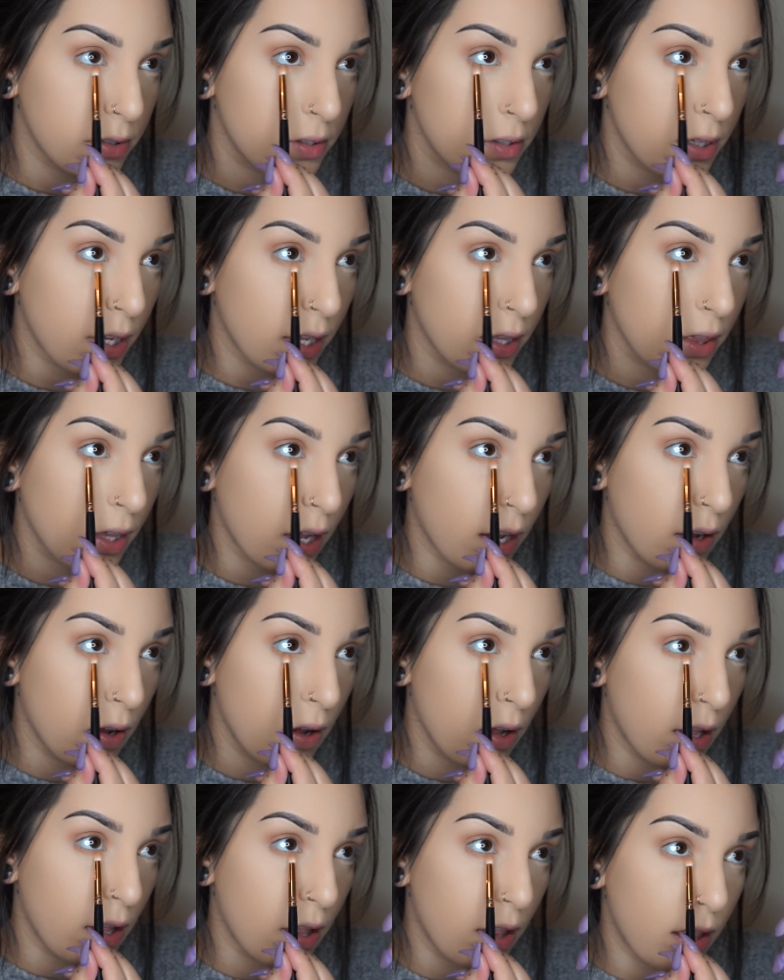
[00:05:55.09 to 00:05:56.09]
take that
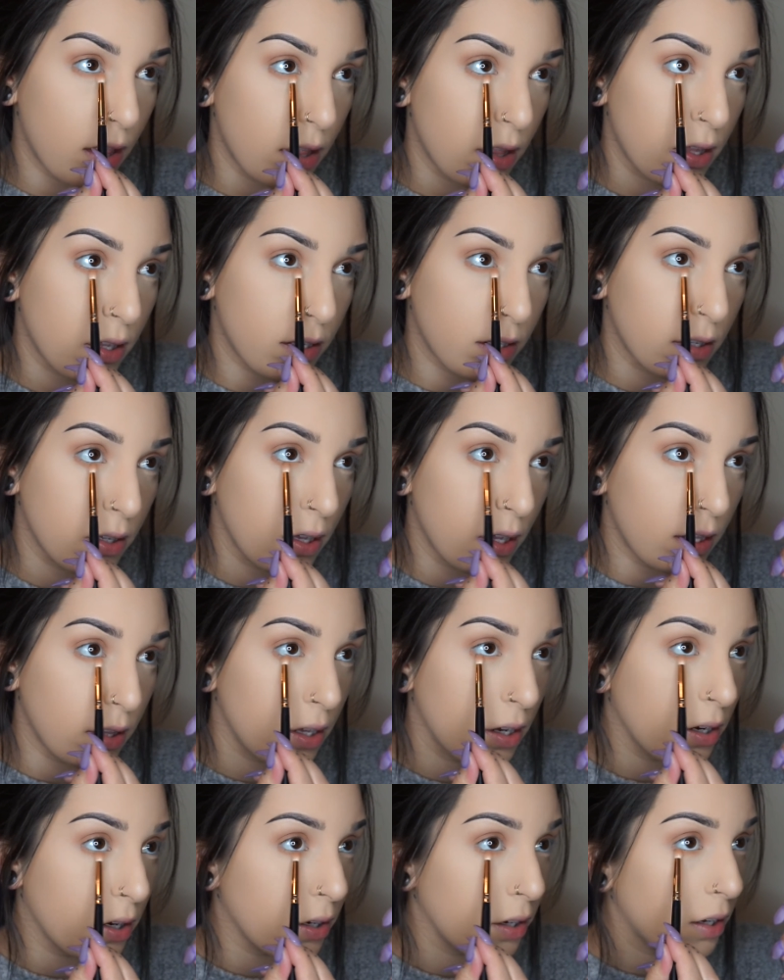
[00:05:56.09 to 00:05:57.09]
all
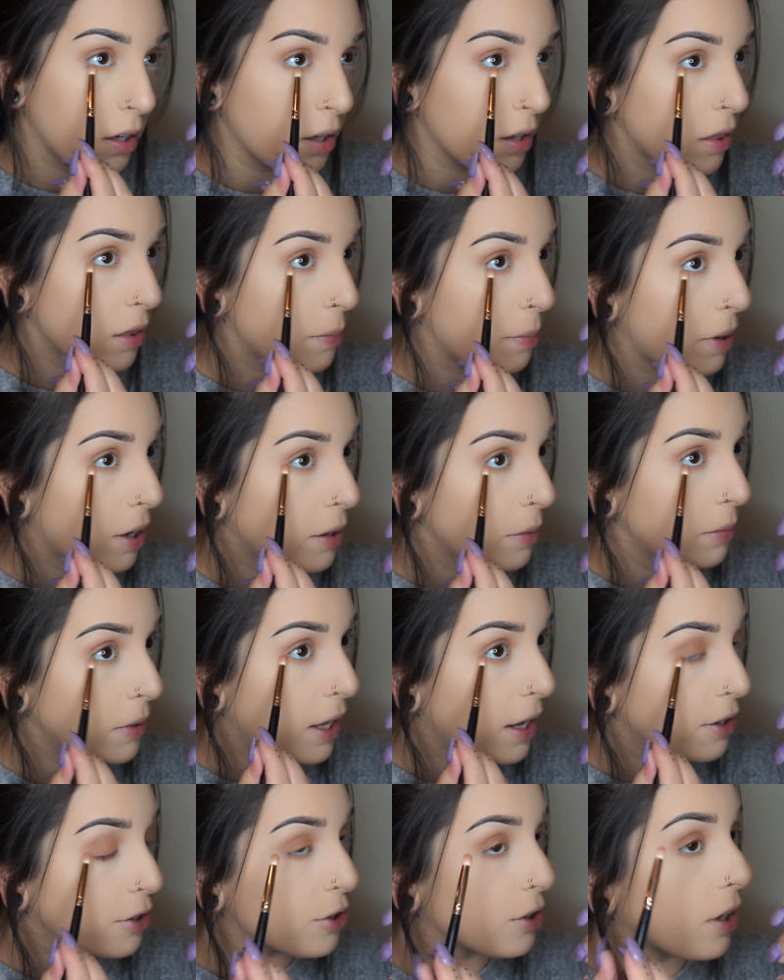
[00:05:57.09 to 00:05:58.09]
along the bottom
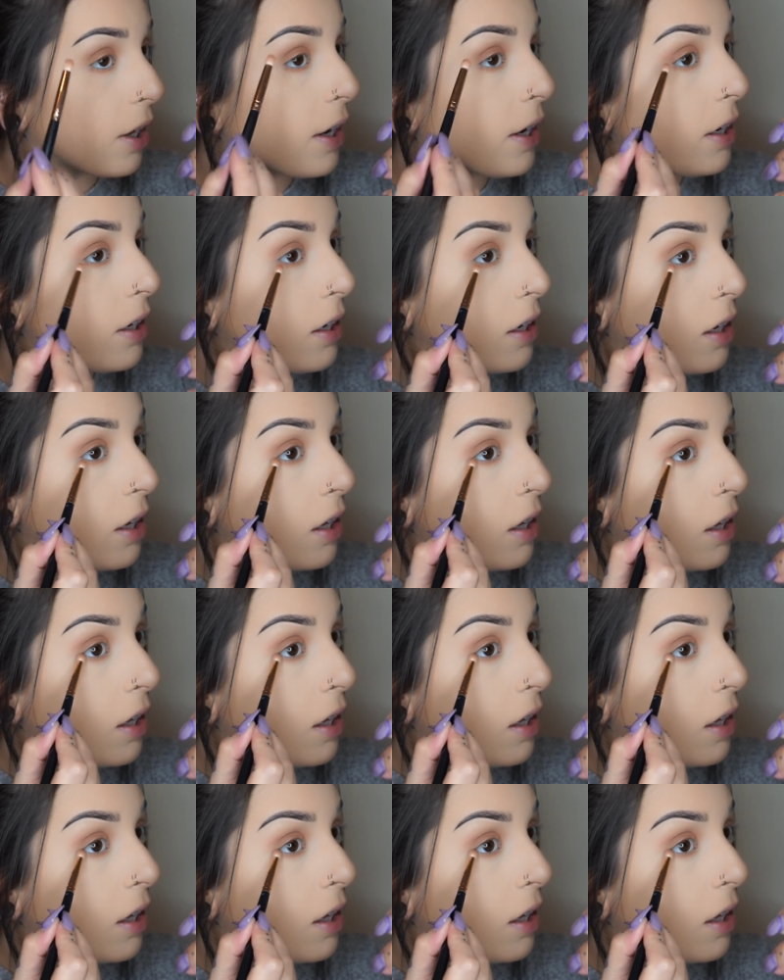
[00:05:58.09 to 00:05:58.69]
lash line